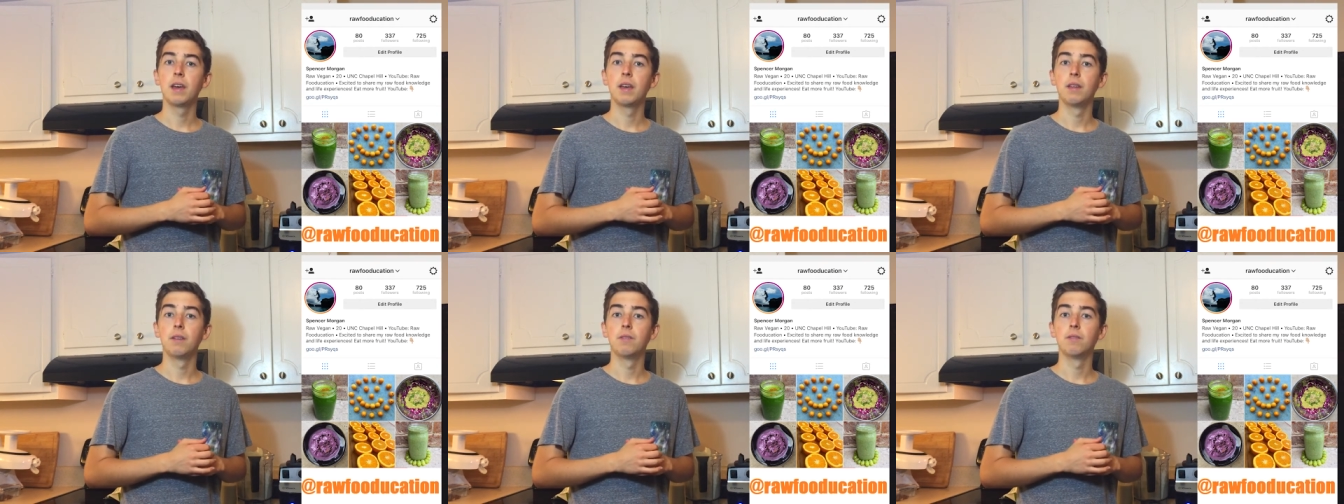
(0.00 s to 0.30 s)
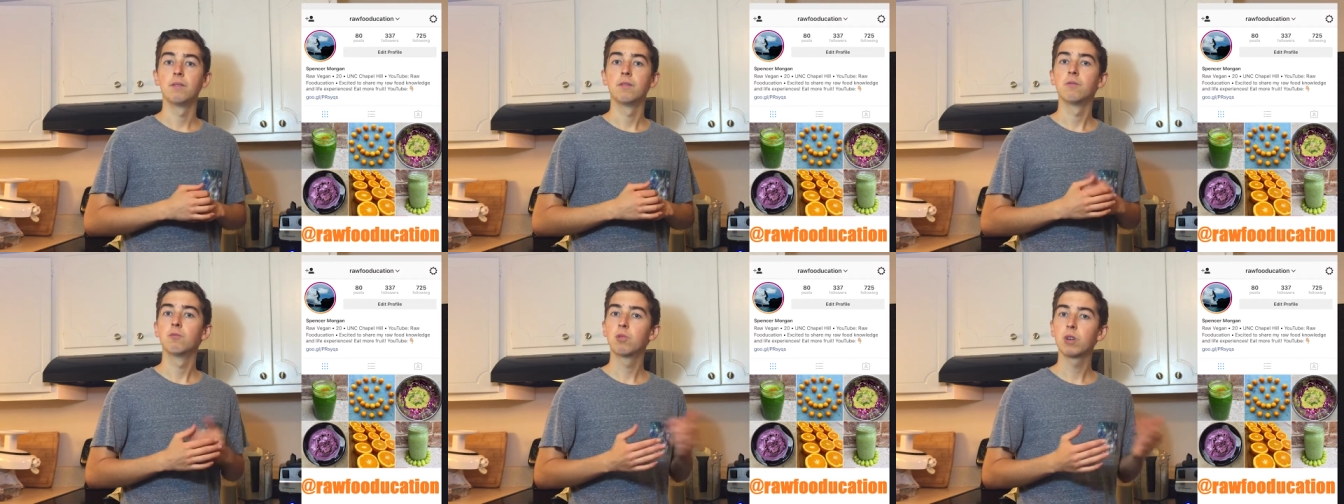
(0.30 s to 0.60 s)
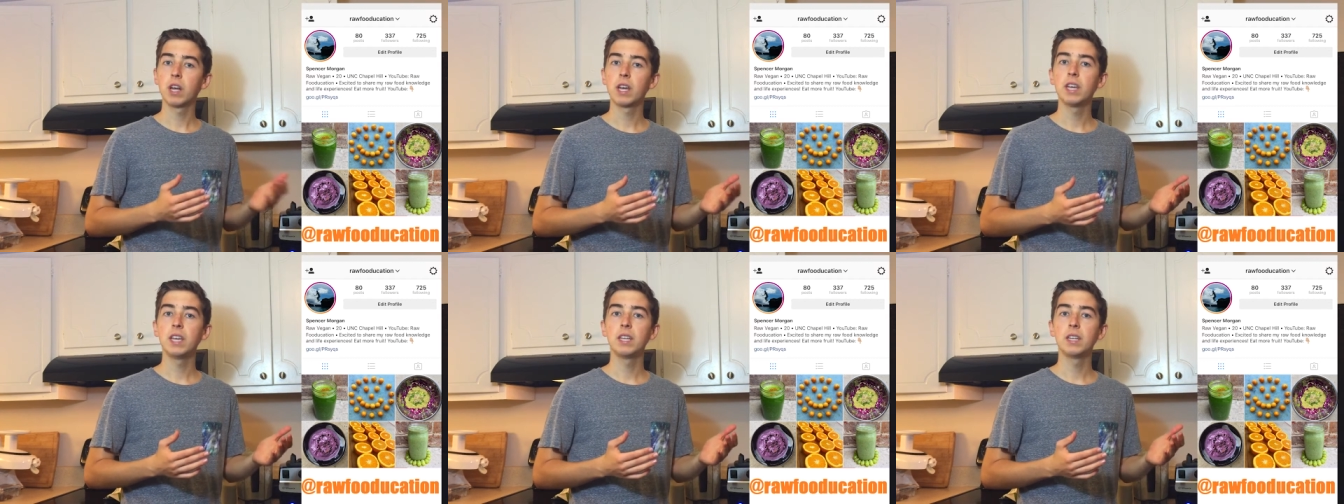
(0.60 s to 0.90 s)
and
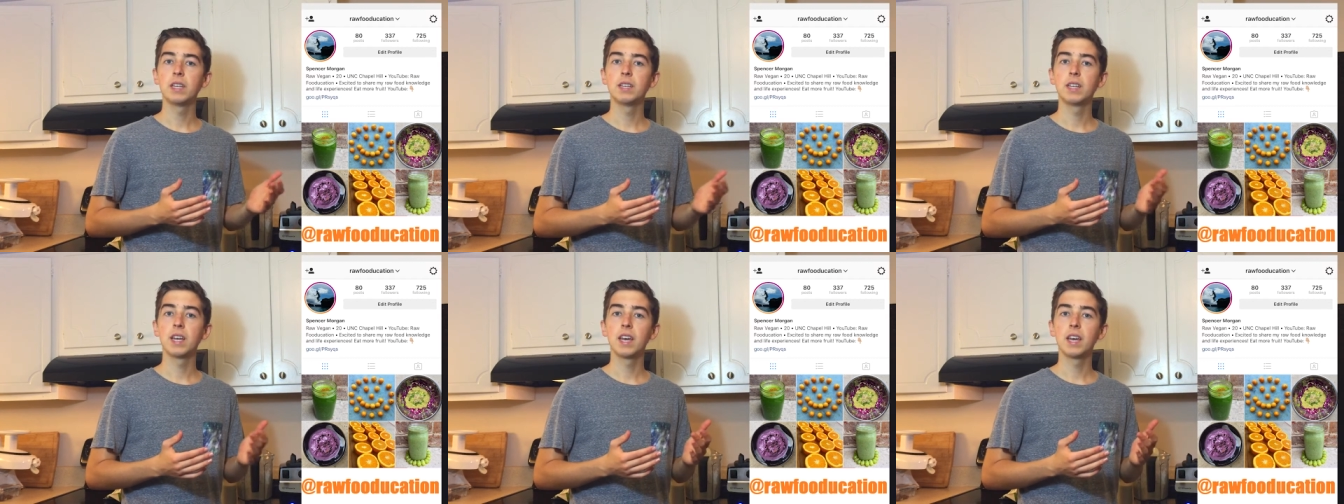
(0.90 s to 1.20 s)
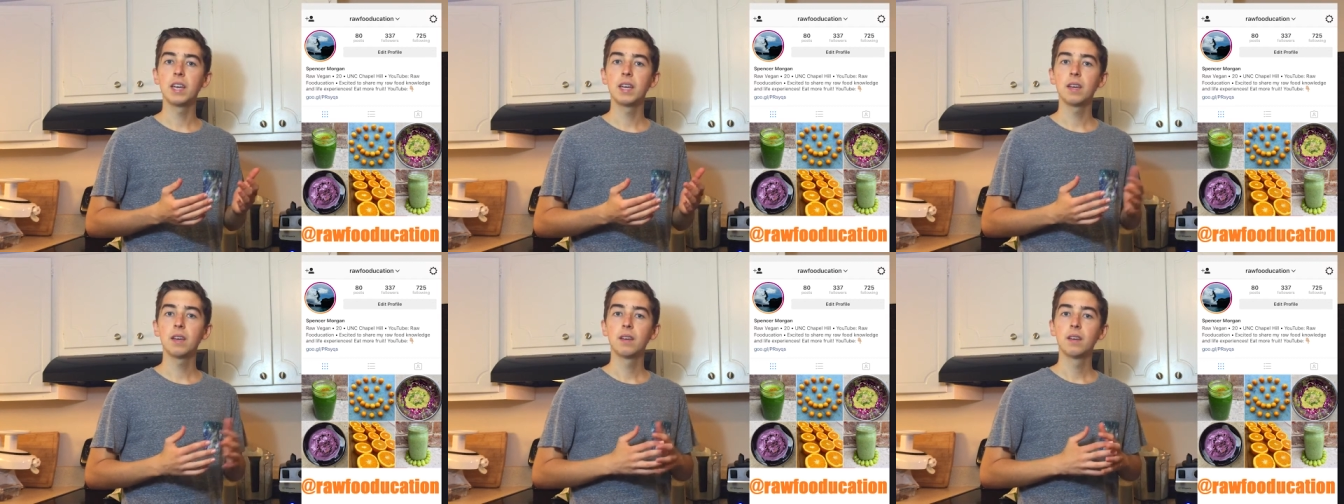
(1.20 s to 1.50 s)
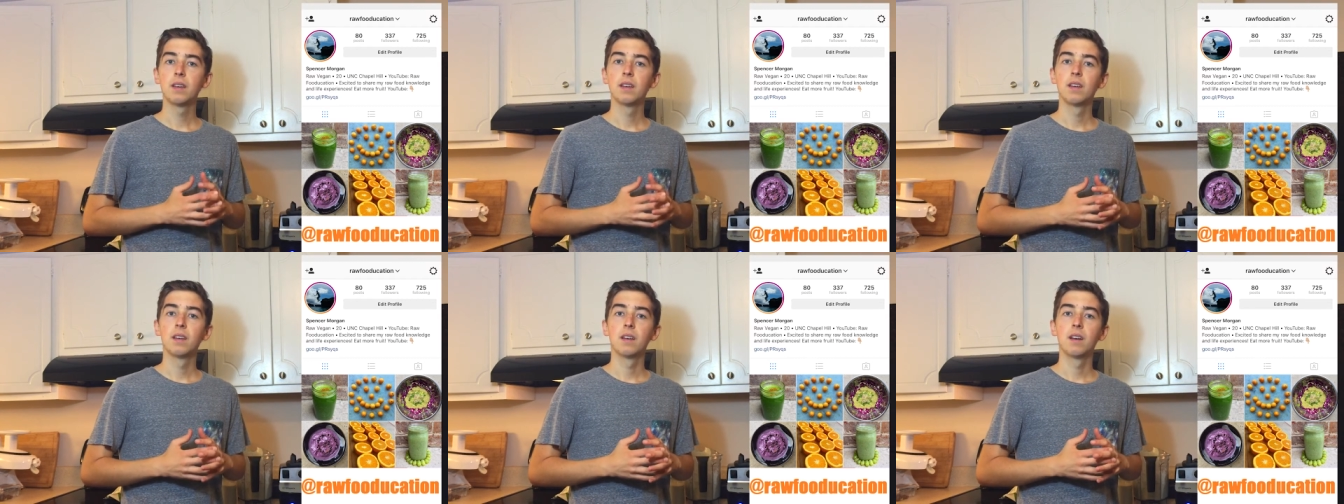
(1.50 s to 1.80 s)
what I eat in a
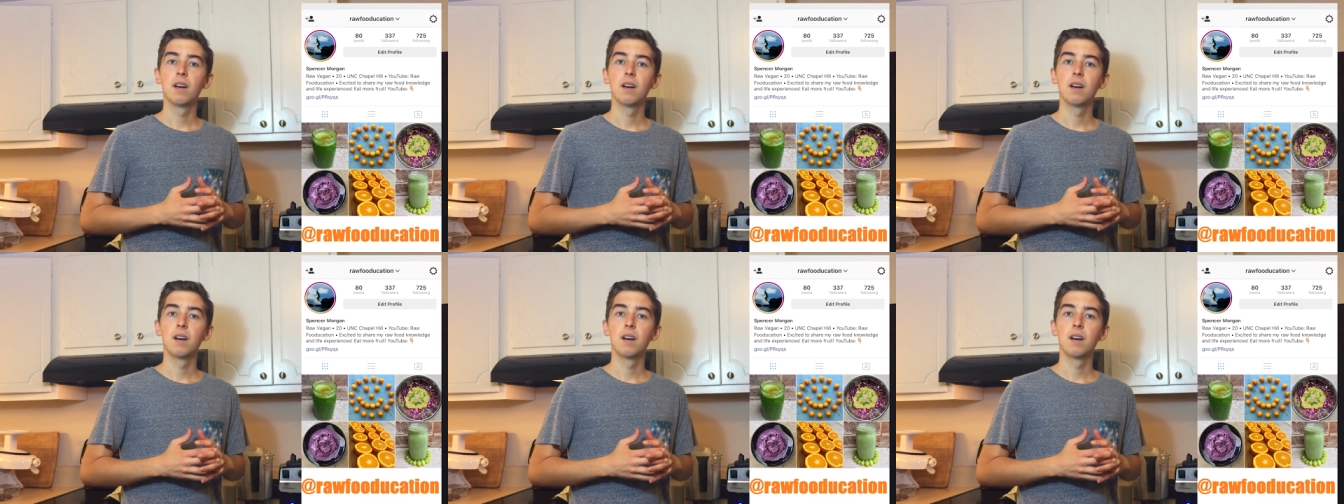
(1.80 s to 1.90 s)
day.